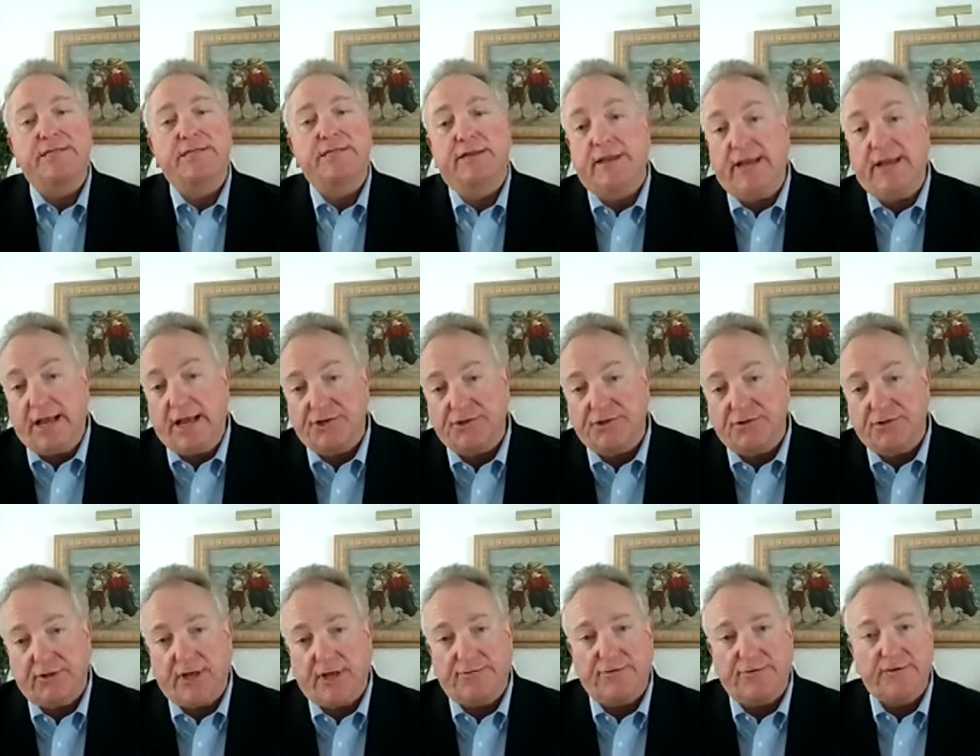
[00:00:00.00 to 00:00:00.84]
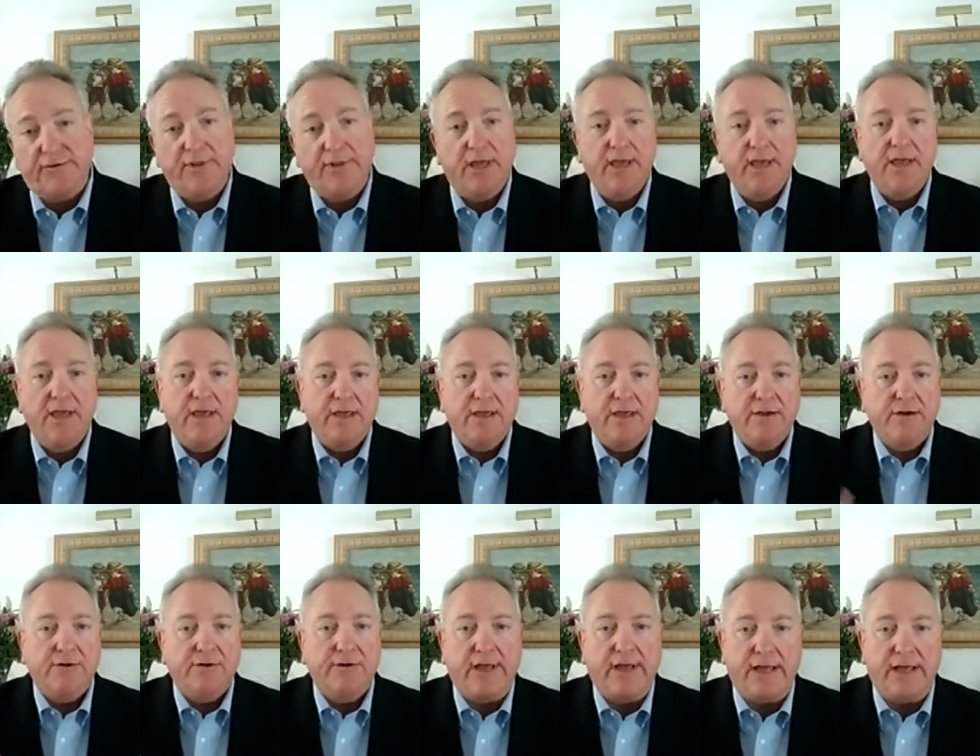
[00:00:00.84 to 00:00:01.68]
to the national level,
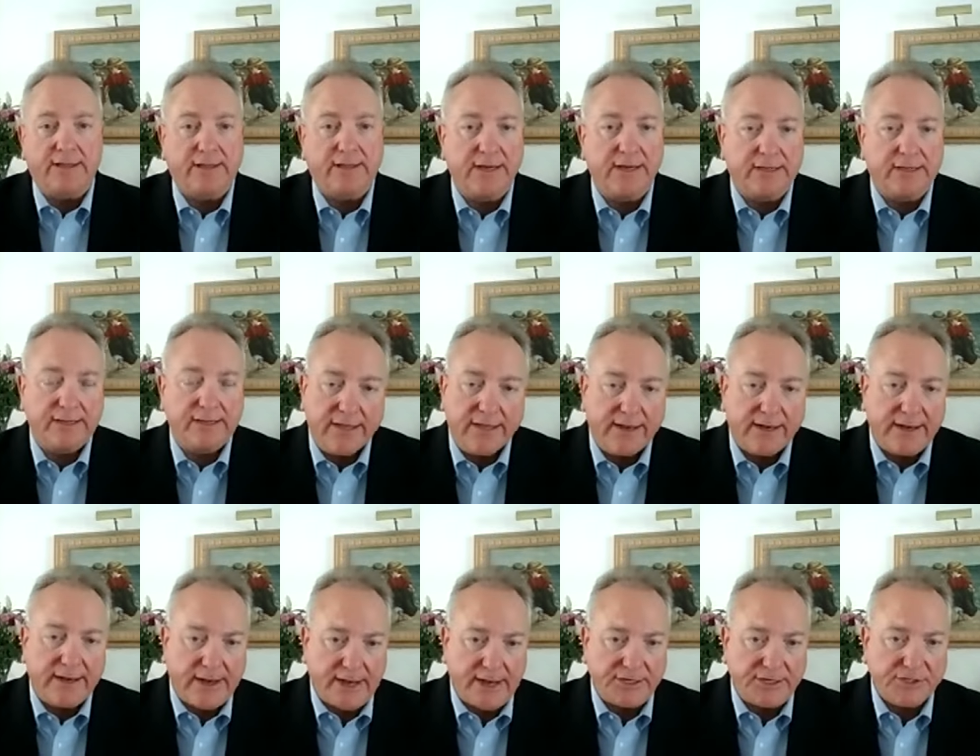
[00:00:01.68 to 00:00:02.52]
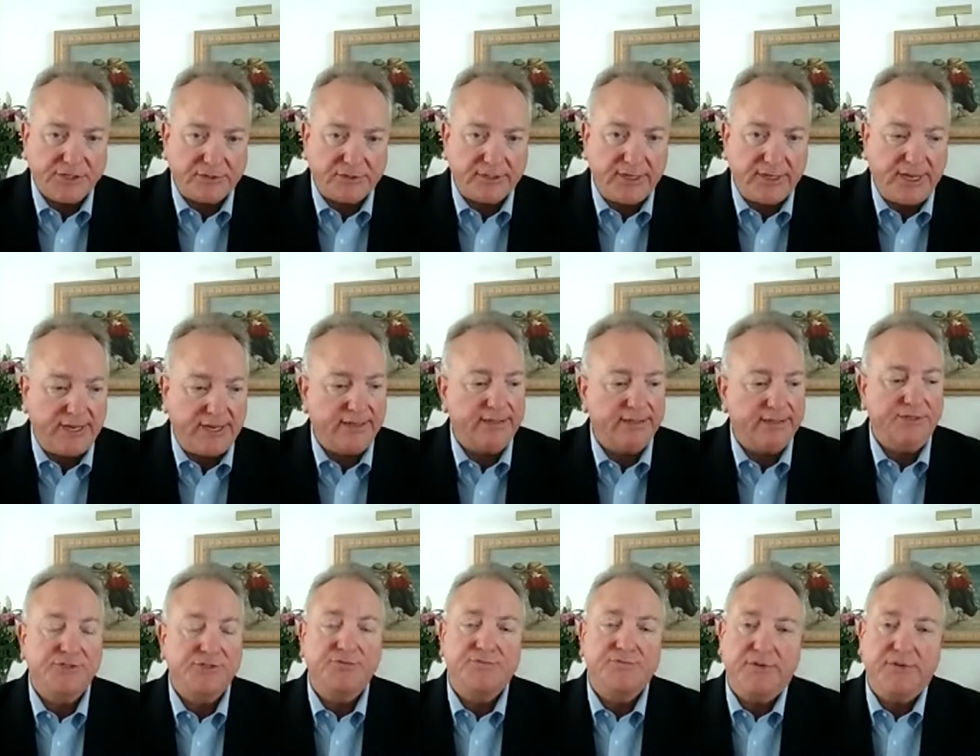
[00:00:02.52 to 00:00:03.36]
you're not likely to get a national hit
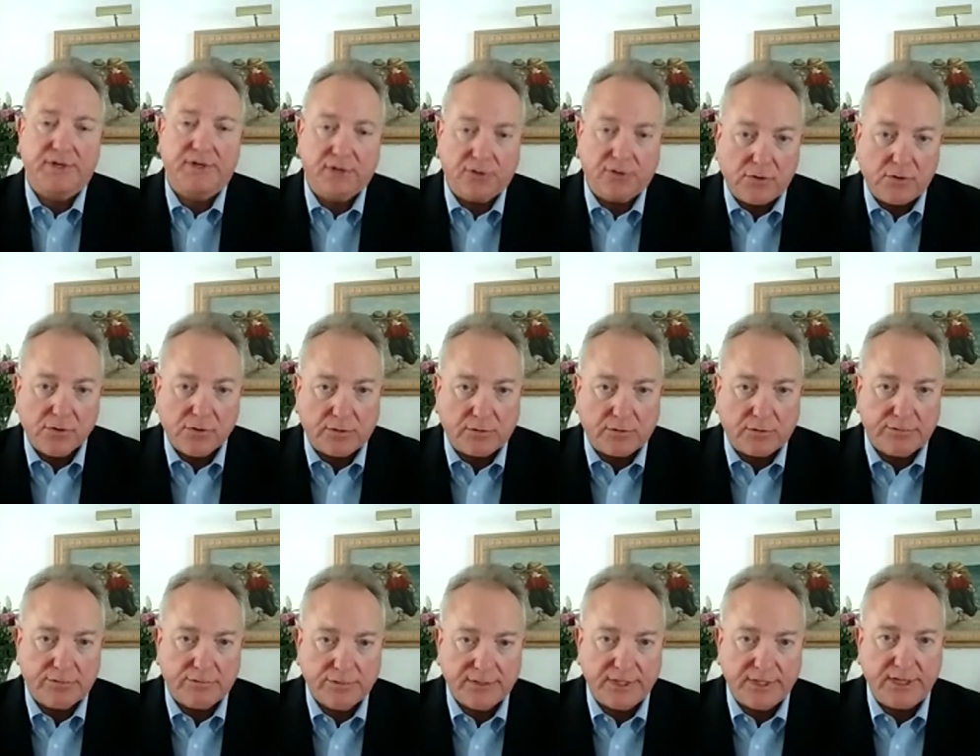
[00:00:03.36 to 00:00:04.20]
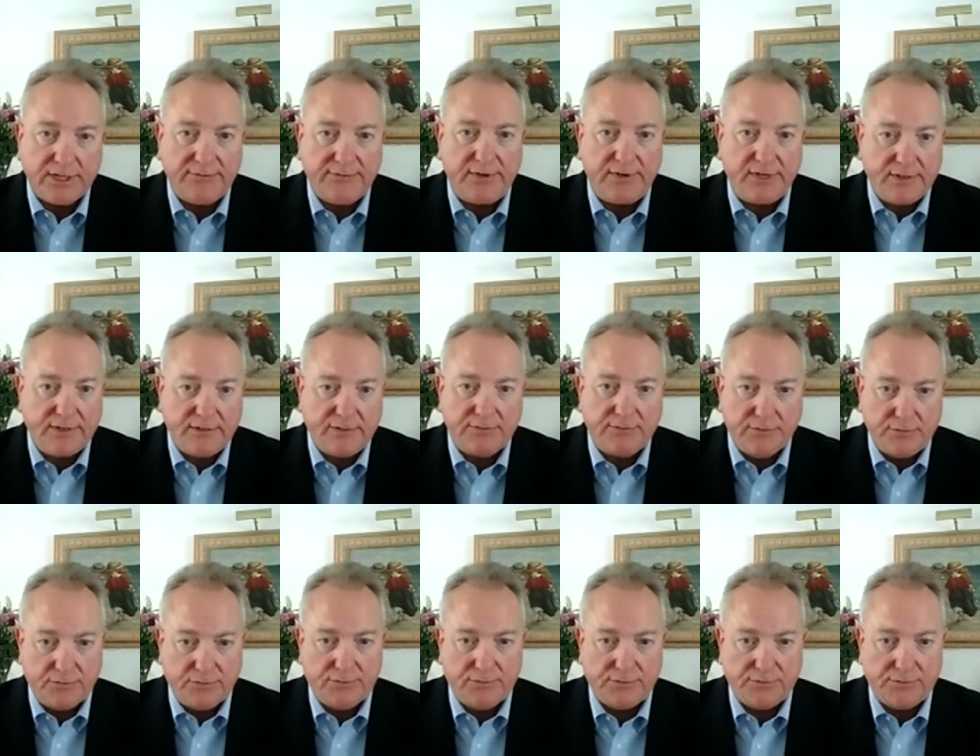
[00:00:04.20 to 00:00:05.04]
unless you've done local TV
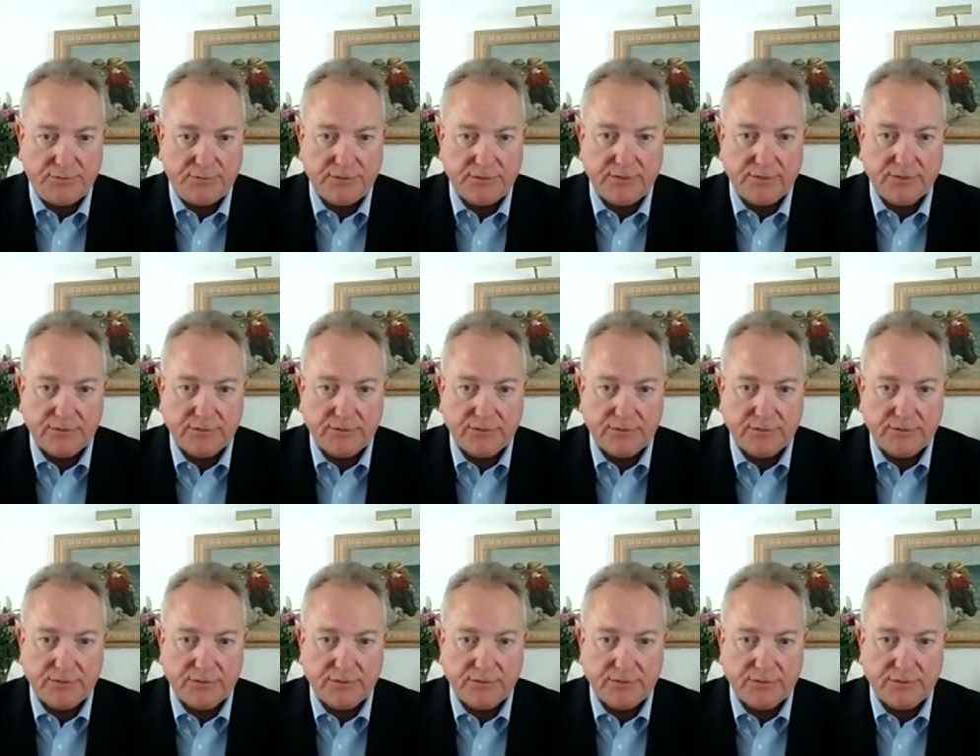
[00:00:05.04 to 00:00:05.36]
news.